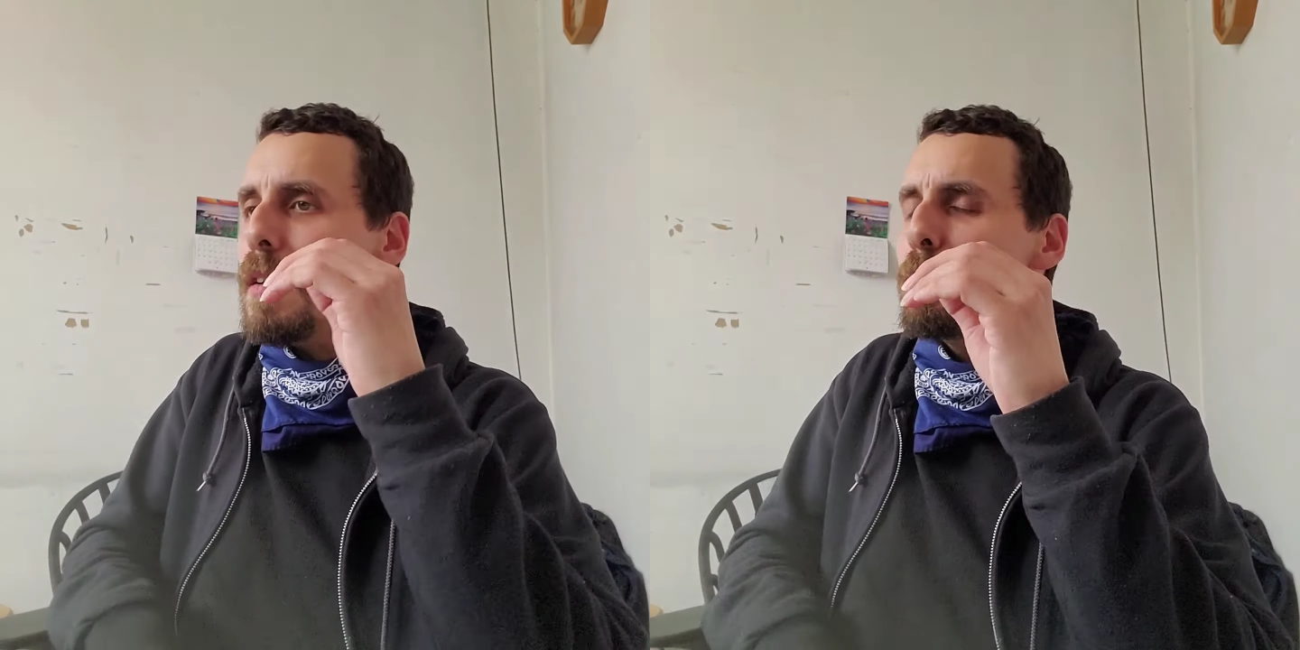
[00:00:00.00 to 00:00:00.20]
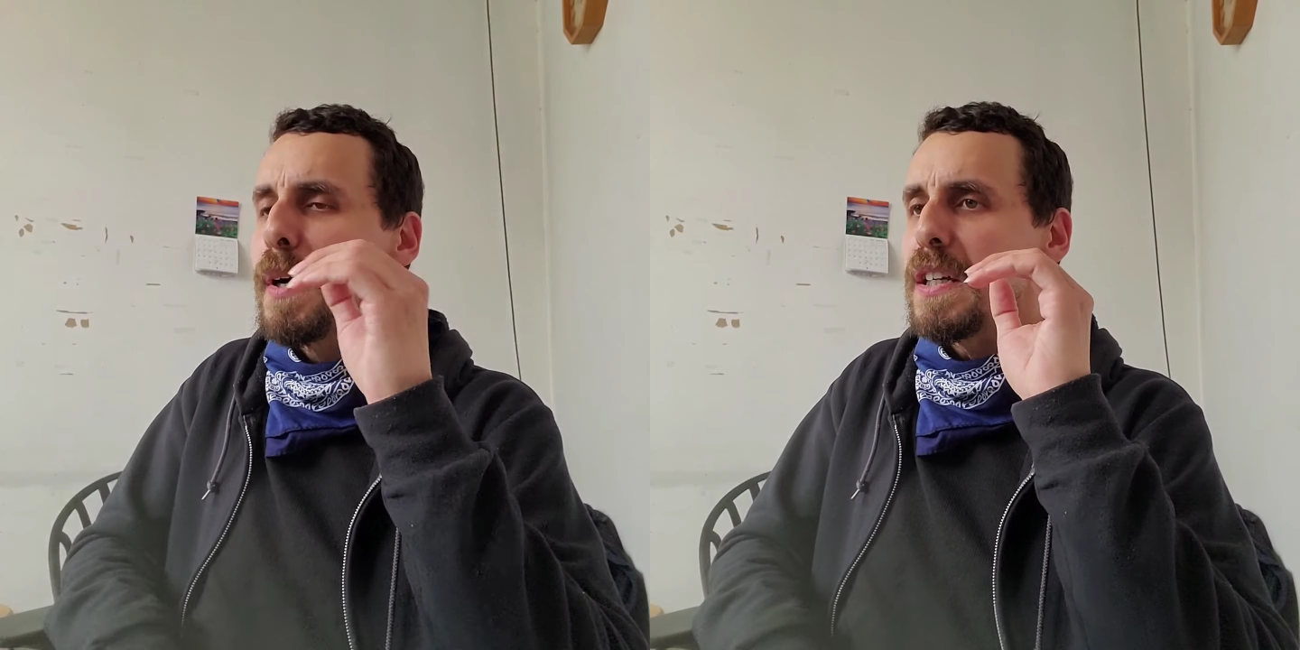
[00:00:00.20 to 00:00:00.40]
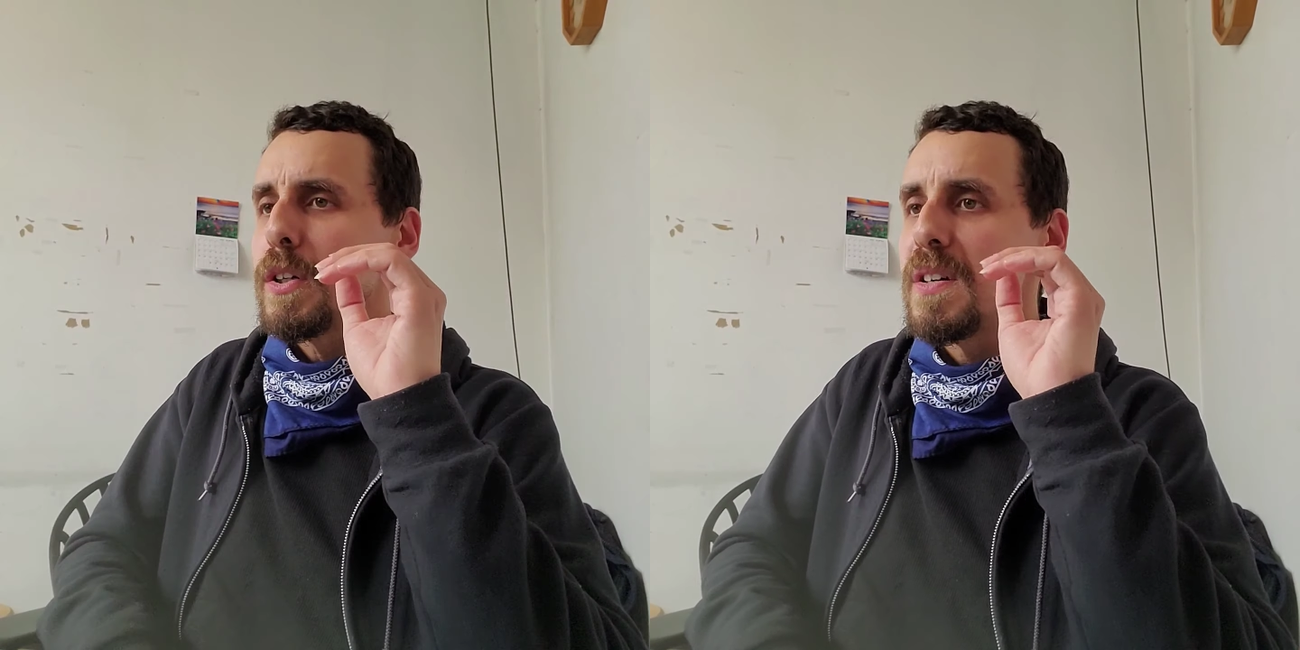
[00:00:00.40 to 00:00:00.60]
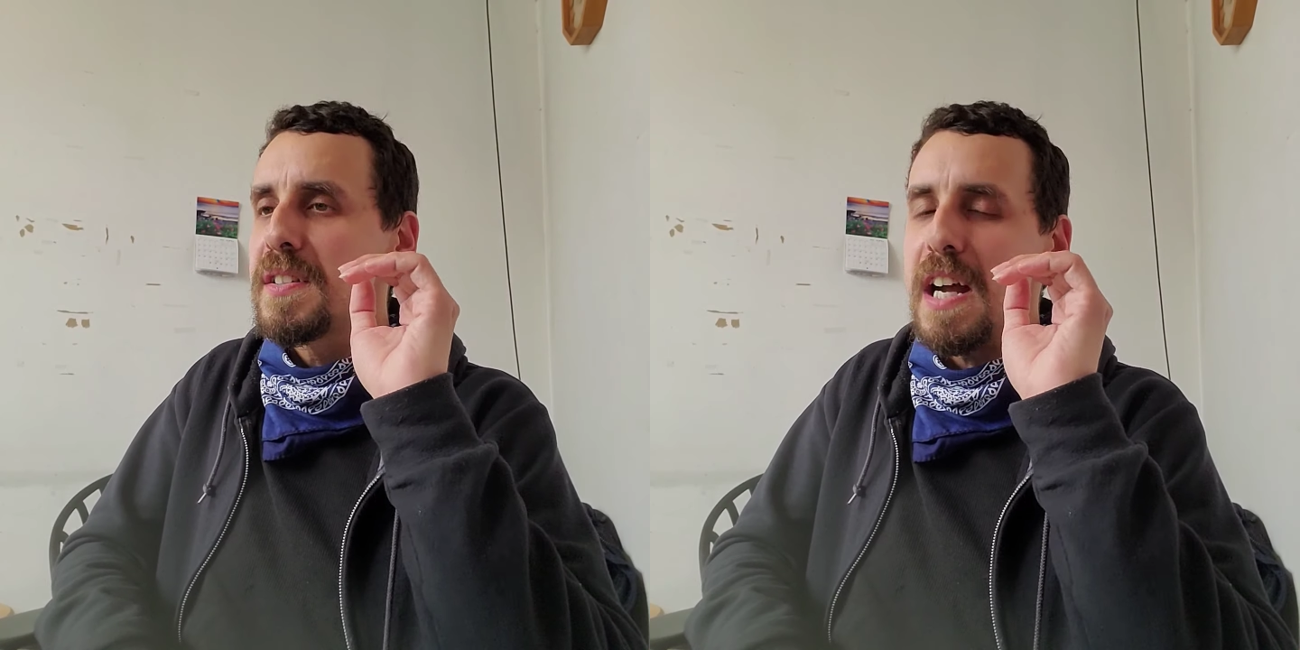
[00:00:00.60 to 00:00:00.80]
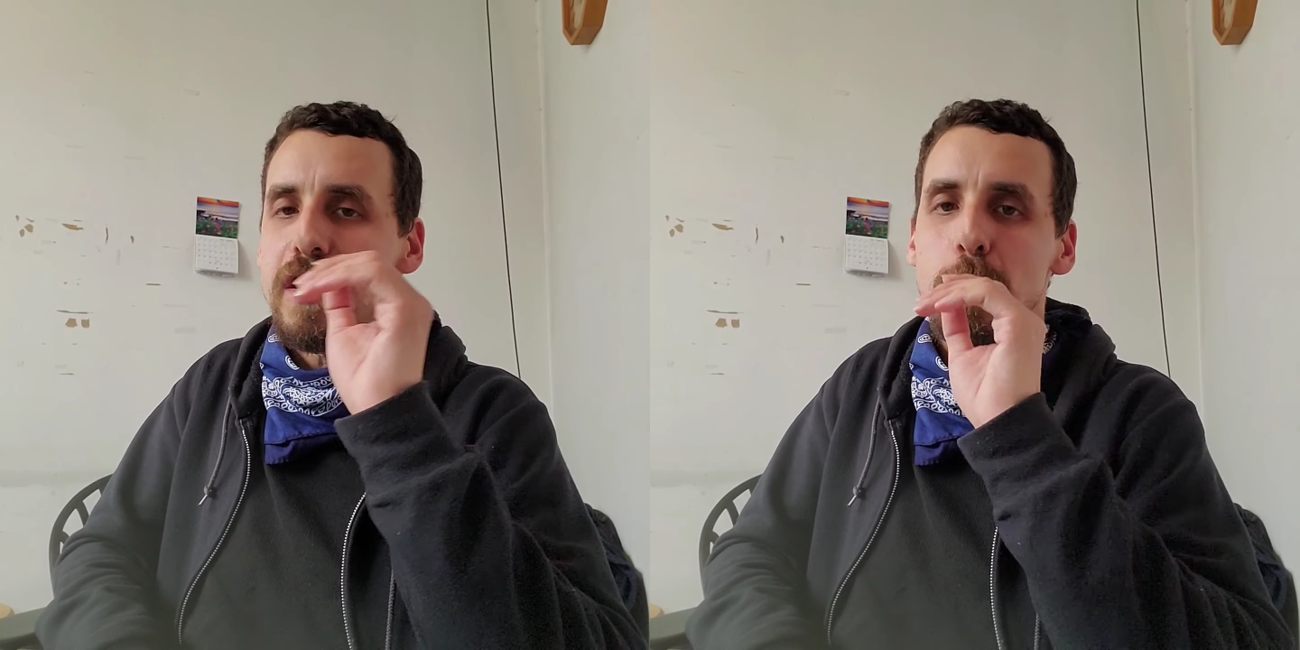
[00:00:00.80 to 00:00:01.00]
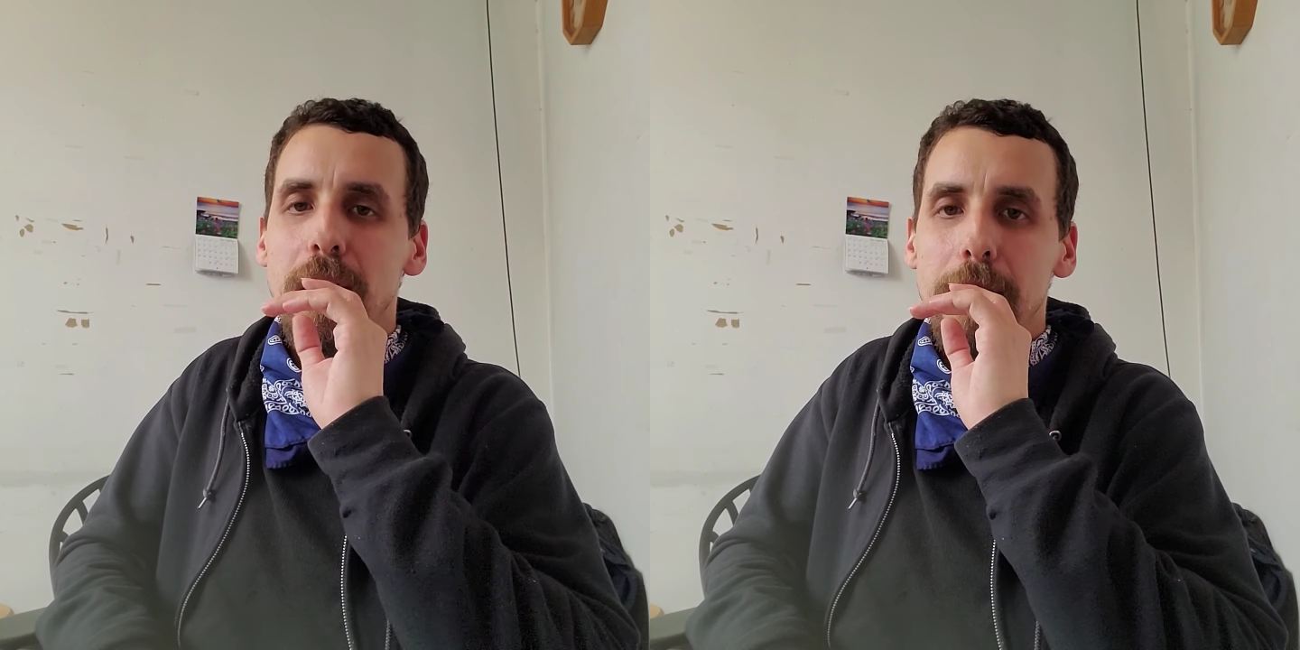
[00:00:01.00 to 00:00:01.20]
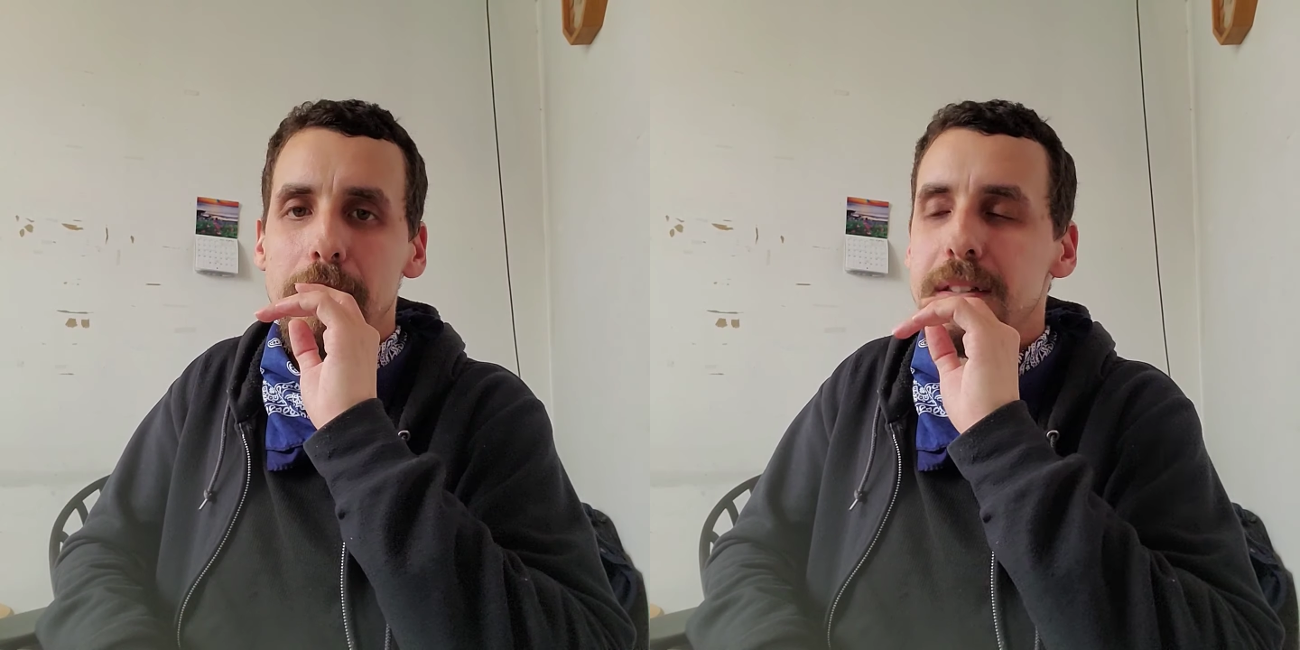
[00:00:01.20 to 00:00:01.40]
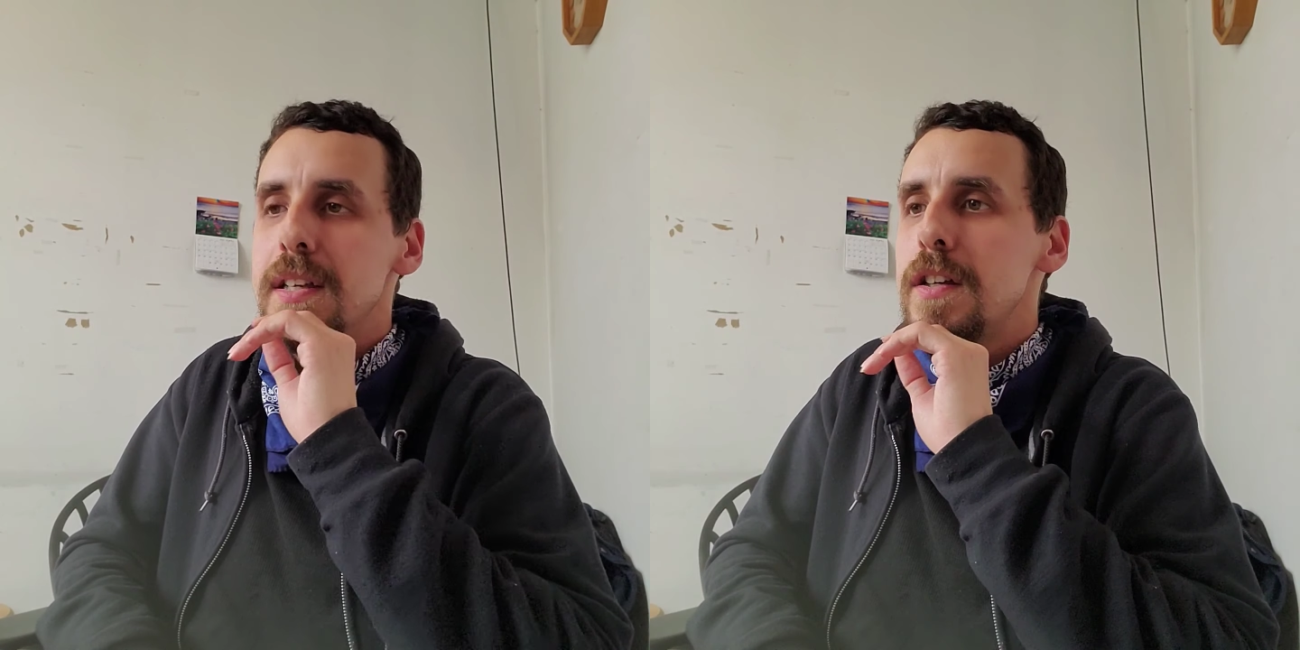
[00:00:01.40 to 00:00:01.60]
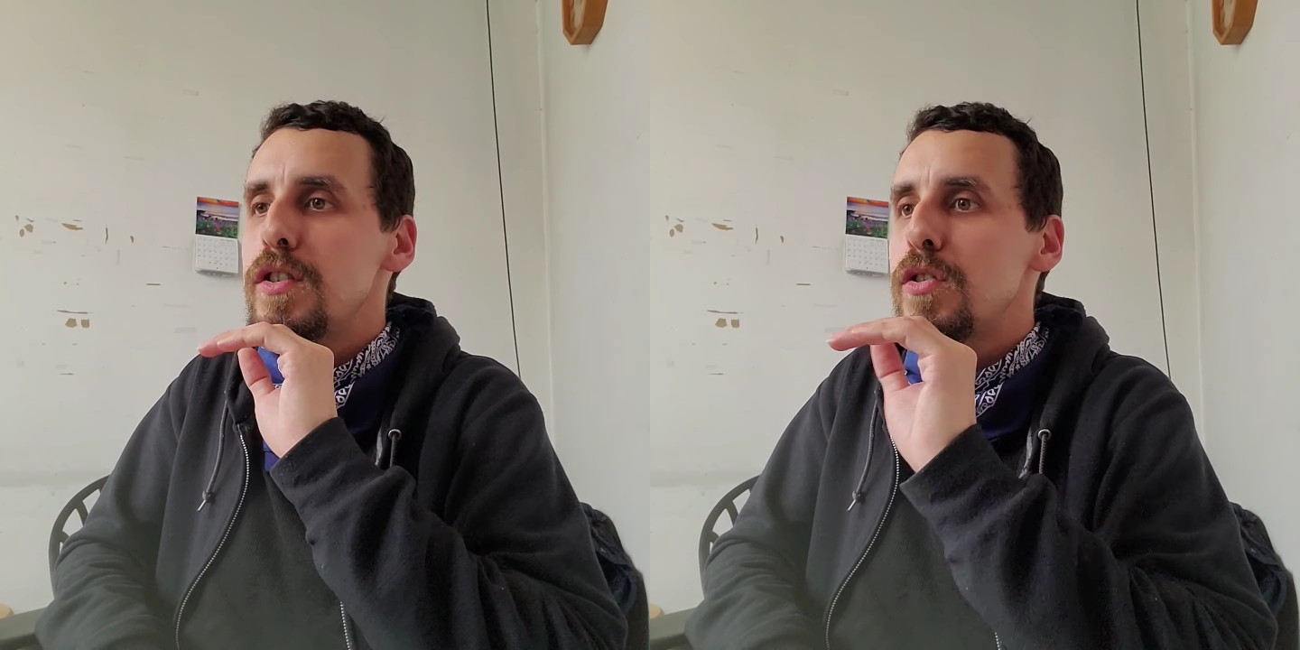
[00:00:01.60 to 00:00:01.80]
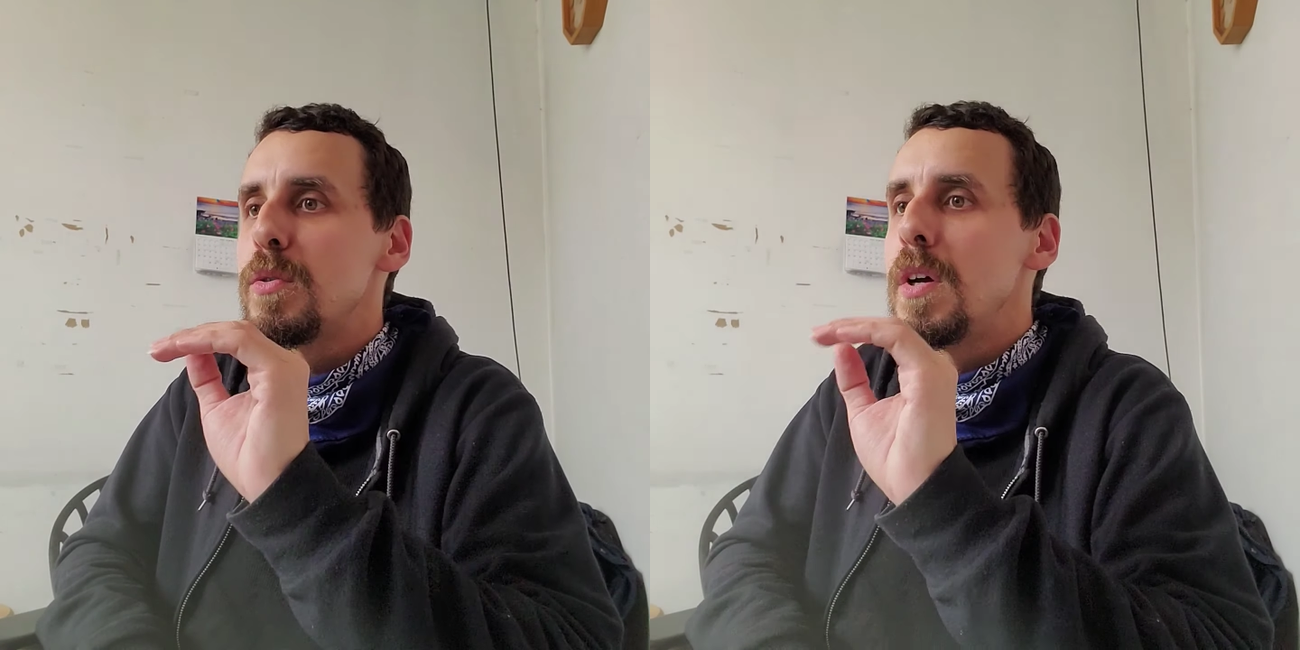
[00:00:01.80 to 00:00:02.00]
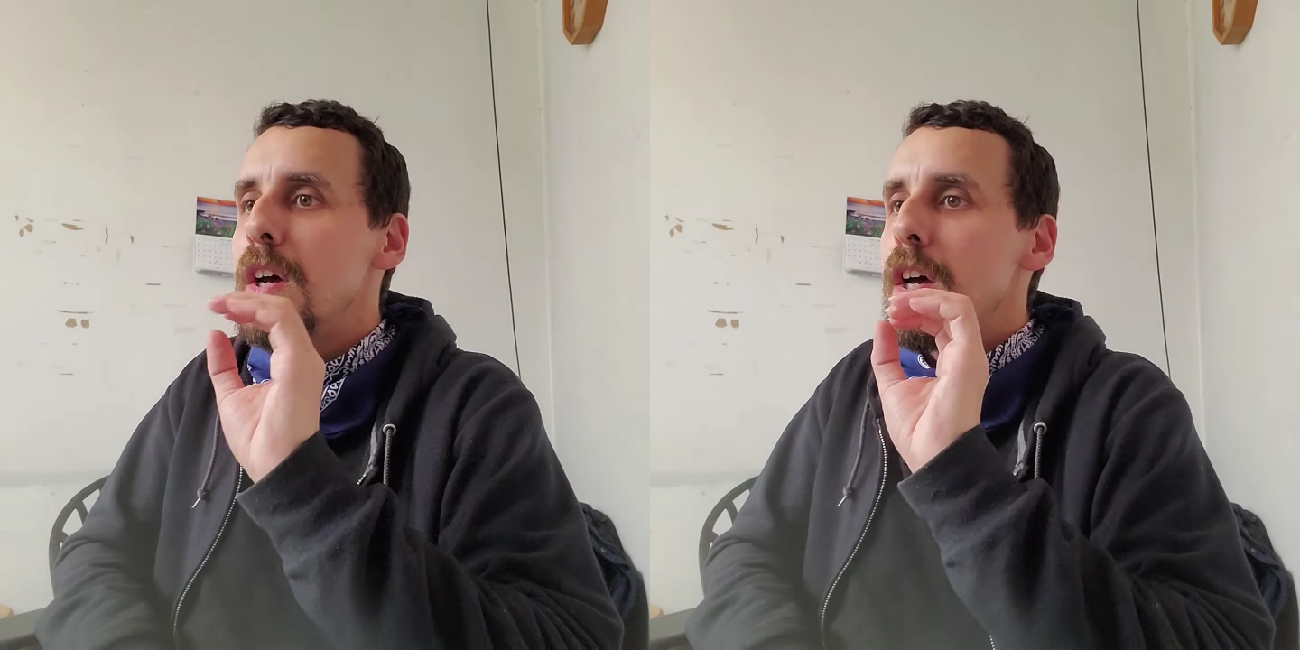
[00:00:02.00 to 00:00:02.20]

But of course, guys, we're going to continue to